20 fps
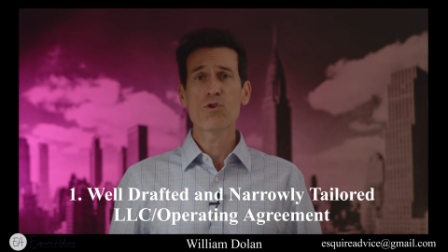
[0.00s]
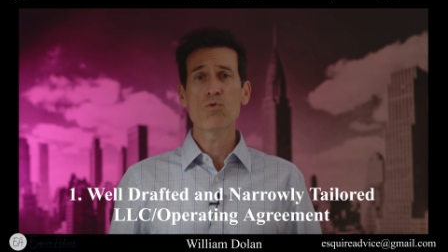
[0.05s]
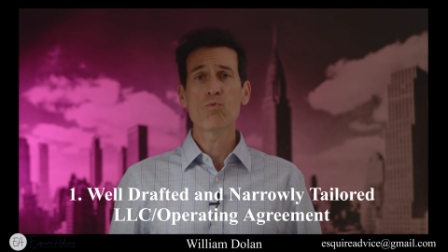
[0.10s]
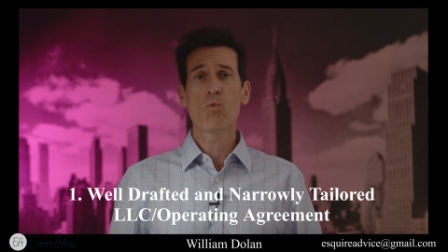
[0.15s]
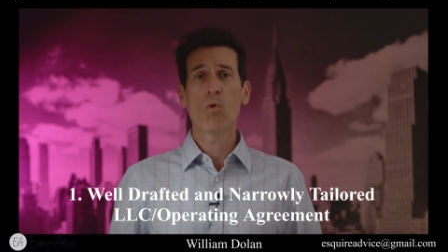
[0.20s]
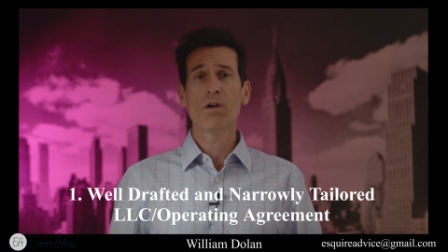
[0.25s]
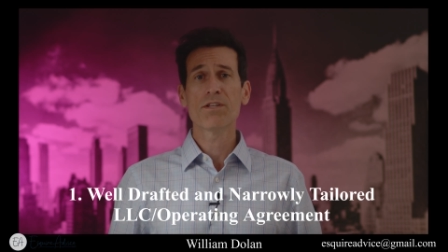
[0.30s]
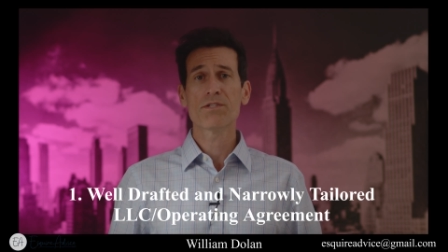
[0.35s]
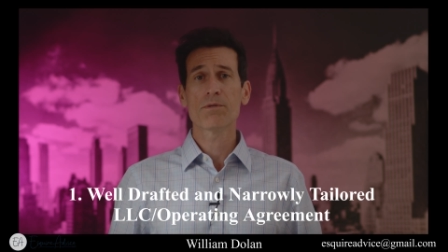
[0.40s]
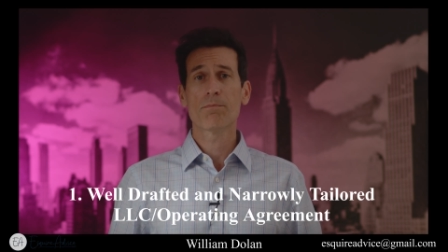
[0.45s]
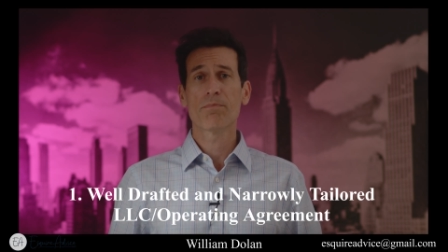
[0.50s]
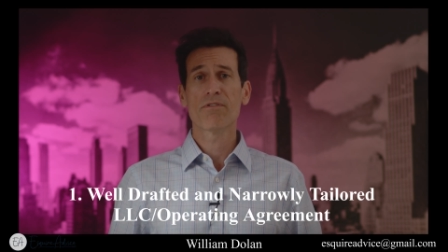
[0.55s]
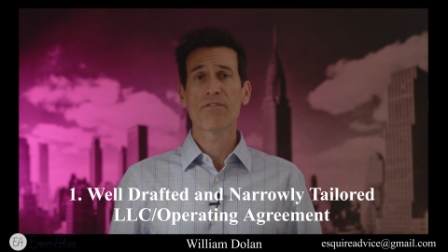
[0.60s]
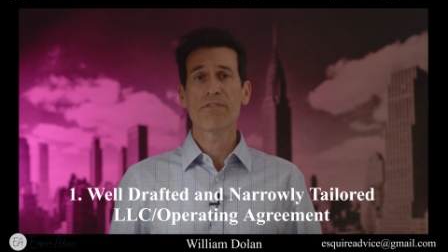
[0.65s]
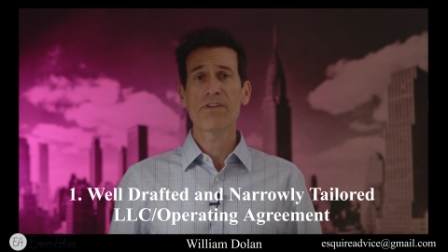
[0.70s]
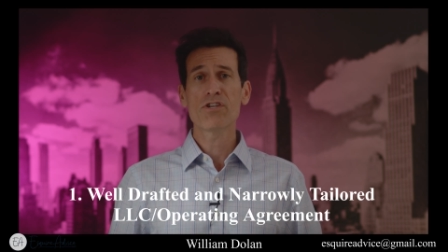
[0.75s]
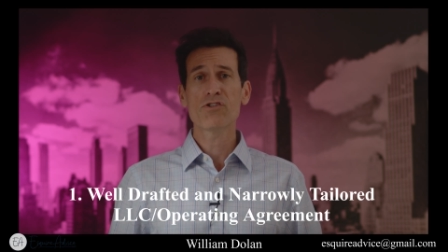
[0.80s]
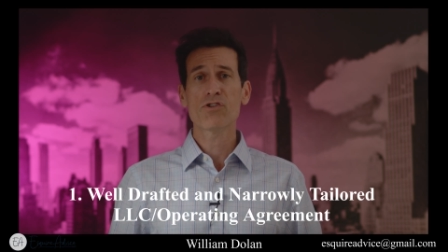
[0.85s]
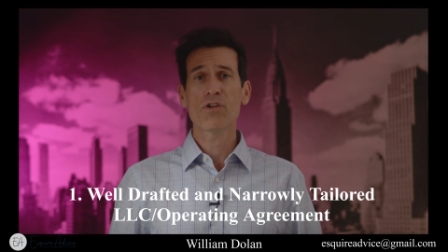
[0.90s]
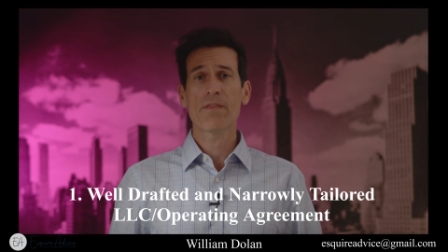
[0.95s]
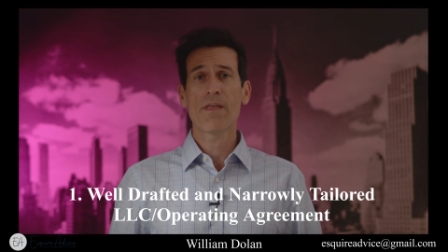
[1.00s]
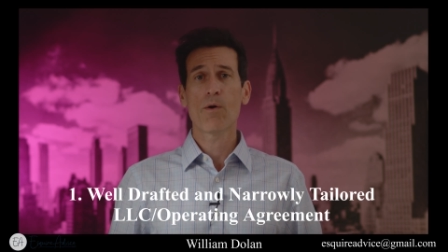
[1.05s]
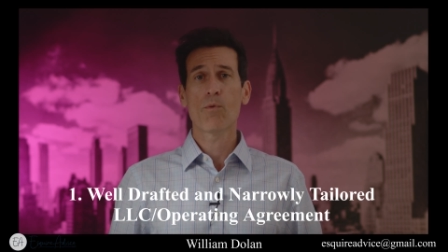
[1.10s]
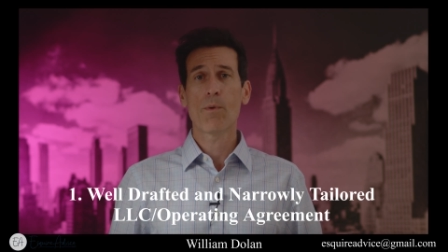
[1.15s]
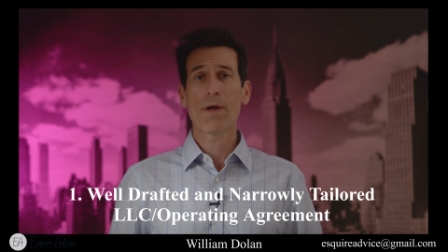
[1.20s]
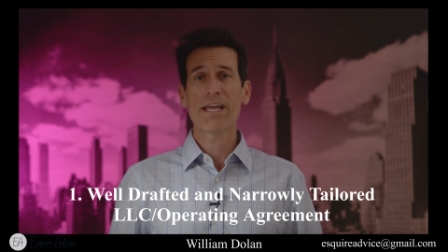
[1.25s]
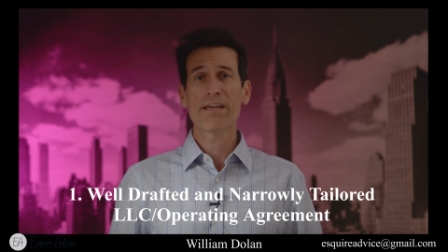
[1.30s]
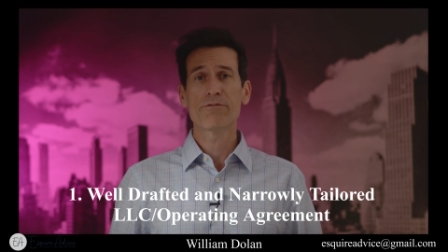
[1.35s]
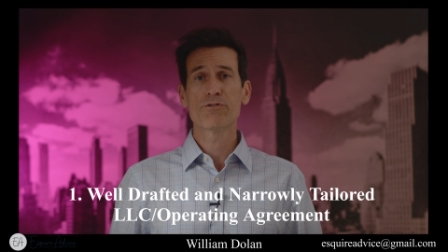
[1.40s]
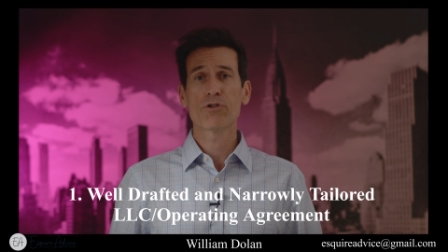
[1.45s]
you want a provision that
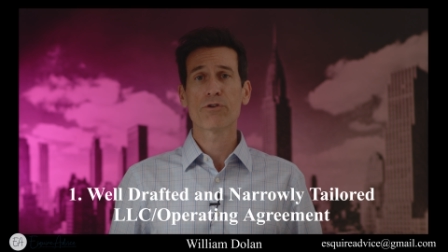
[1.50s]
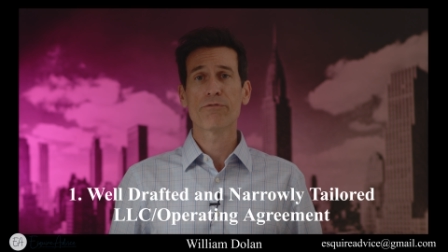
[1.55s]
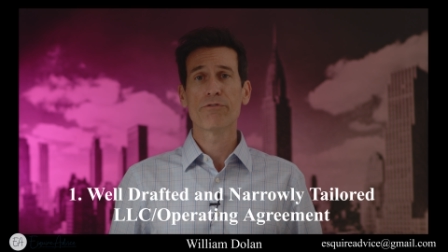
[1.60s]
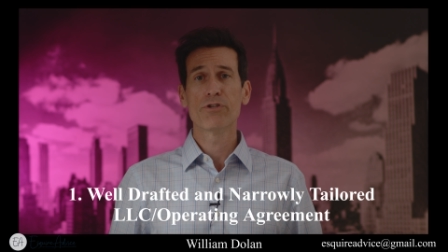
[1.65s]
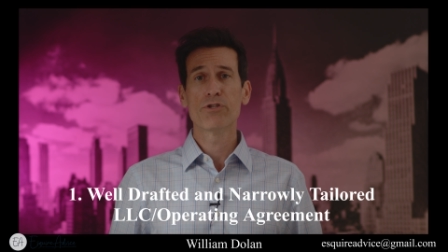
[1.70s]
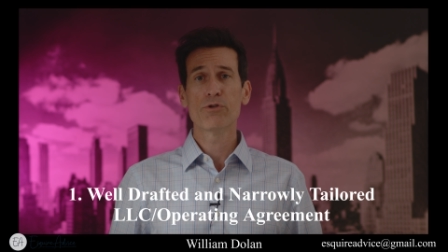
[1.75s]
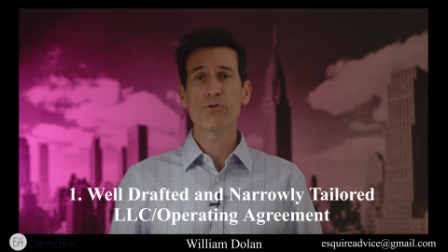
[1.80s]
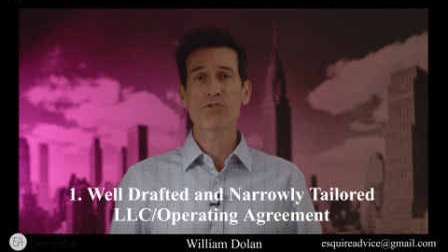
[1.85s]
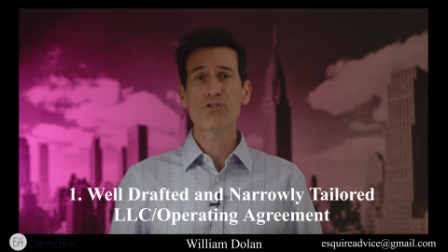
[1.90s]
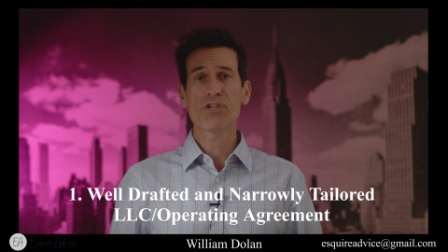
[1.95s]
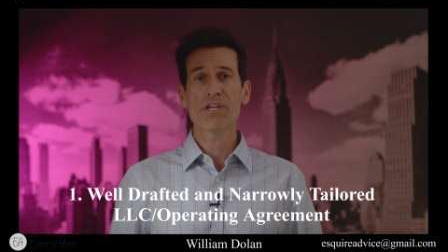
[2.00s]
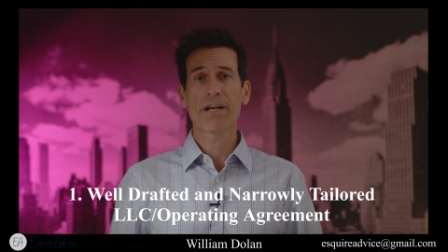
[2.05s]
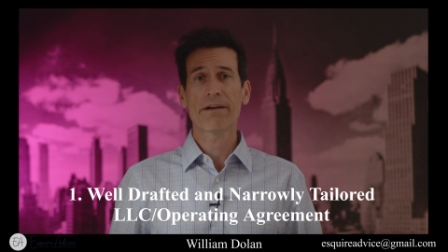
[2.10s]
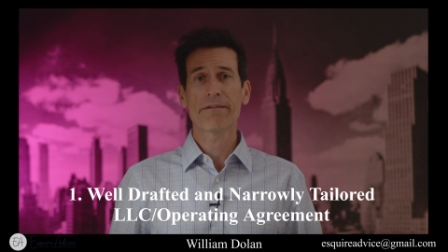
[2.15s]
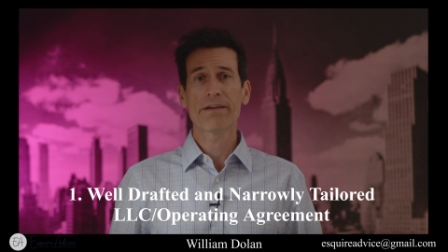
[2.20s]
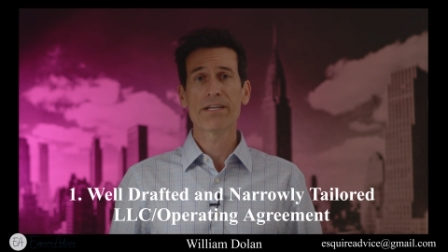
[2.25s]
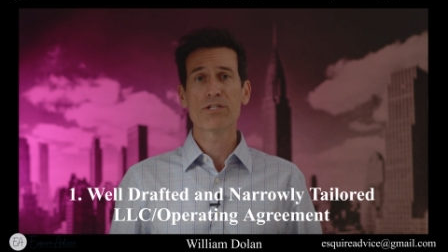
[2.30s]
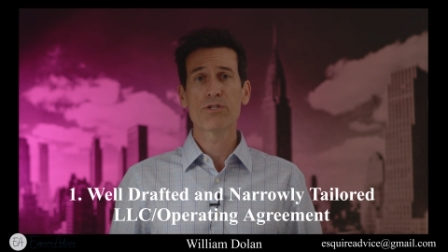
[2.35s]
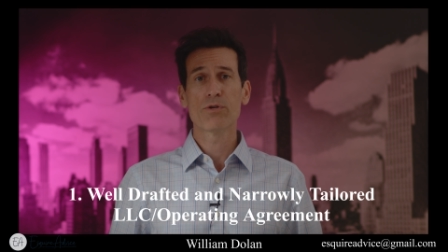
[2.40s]
waives your fiduciary